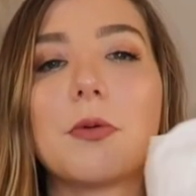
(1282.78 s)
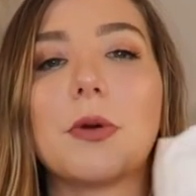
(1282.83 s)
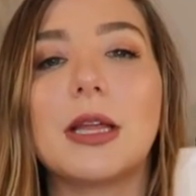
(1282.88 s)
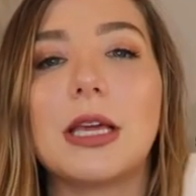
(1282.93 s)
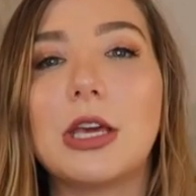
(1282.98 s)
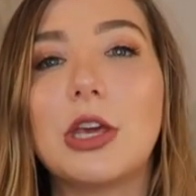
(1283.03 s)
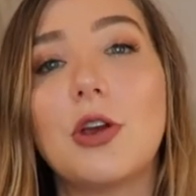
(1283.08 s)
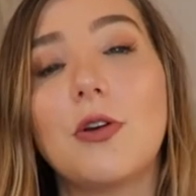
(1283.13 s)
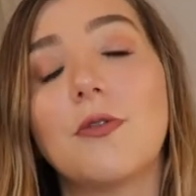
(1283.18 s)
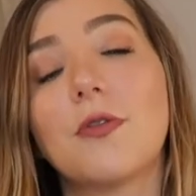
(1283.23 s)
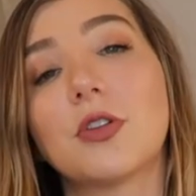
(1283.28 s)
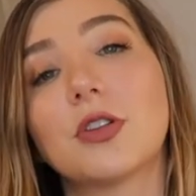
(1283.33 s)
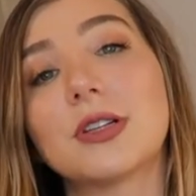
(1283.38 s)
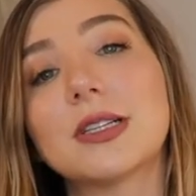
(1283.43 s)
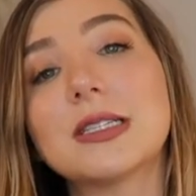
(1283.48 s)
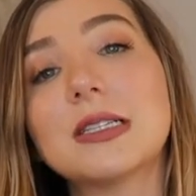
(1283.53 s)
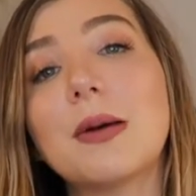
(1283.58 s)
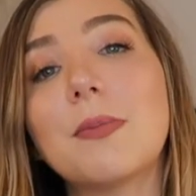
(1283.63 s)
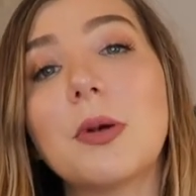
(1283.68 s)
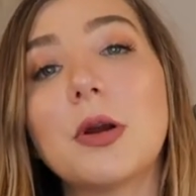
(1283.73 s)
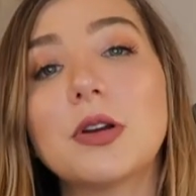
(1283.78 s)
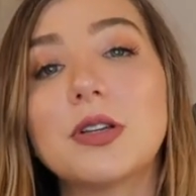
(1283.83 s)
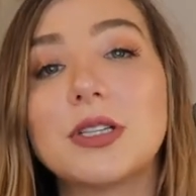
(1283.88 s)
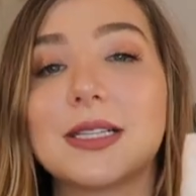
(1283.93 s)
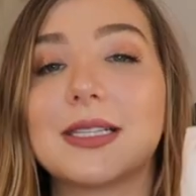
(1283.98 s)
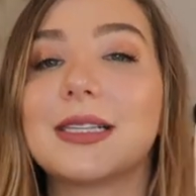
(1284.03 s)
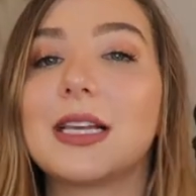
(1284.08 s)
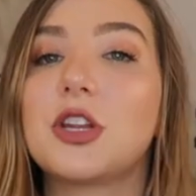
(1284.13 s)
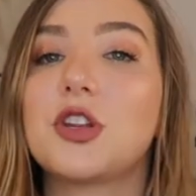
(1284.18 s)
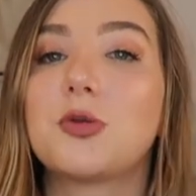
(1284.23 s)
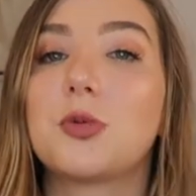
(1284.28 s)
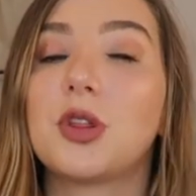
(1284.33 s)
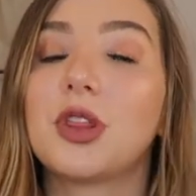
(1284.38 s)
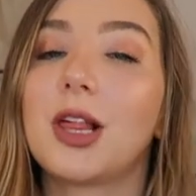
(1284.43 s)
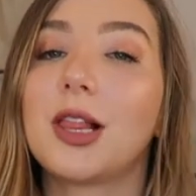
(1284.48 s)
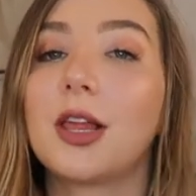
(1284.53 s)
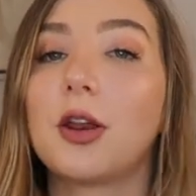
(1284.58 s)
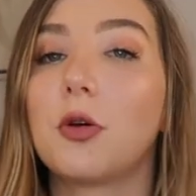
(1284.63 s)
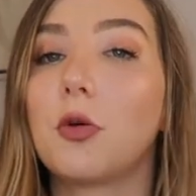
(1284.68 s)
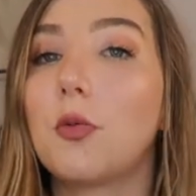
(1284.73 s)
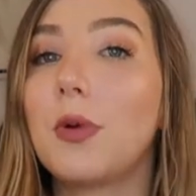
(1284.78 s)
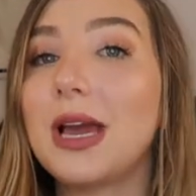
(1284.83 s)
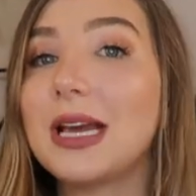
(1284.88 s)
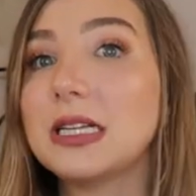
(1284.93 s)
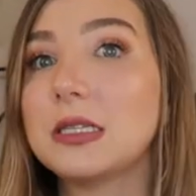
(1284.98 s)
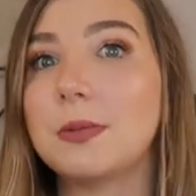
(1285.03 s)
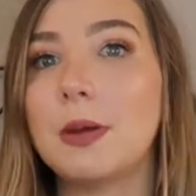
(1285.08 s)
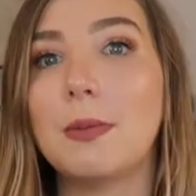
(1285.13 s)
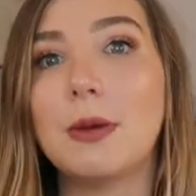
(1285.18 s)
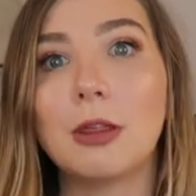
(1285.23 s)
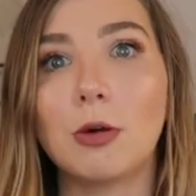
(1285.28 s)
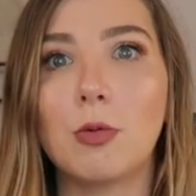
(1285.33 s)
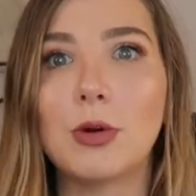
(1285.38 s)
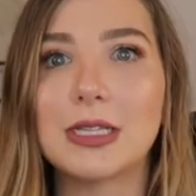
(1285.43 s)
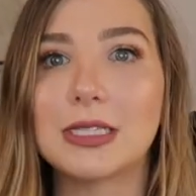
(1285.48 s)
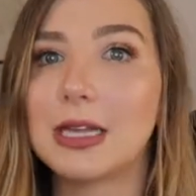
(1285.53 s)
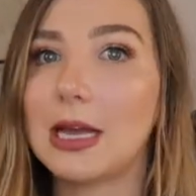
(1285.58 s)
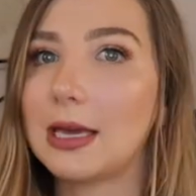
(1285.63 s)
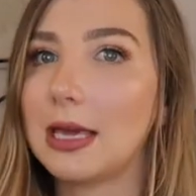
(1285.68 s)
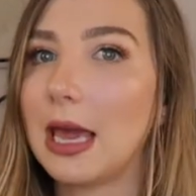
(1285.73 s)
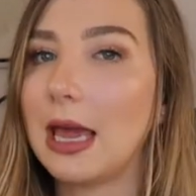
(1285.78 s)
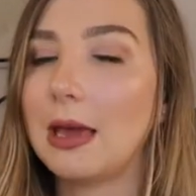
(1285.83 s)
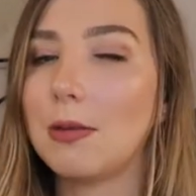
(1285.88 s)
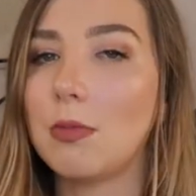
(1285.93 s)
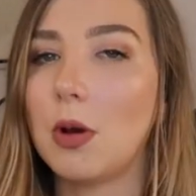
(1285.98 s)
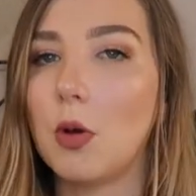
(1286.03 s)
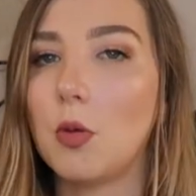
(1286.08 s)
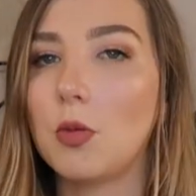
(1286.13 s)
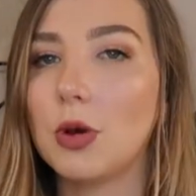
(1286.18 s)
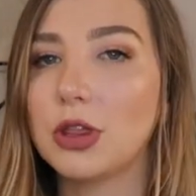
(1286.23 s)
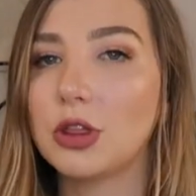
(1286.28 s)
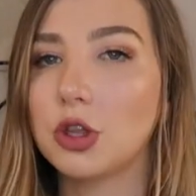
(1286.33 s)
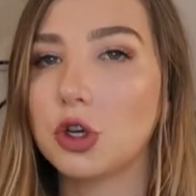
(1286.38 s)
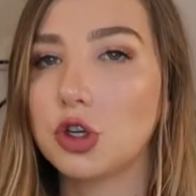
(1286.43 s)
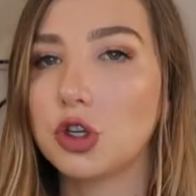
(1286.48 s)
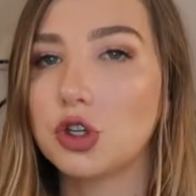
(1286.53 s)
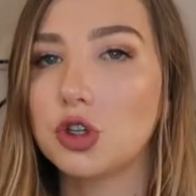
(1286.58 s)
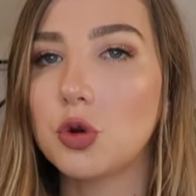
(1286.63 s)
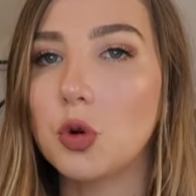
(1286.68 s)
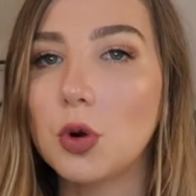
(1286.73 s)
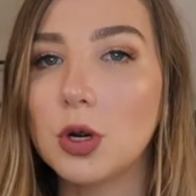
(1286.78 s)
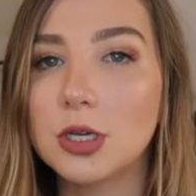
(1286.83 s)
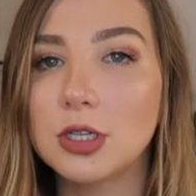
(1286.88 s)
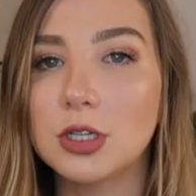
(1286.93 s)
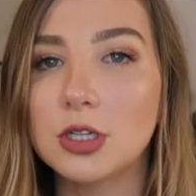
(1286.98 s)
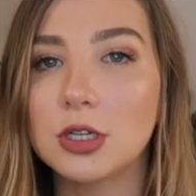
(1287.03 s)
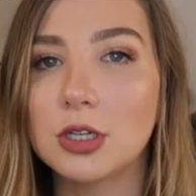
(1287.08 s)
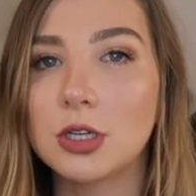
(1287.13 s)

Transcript: really cute for the summer to cinch with a little waist, maybe the ones that came with the short,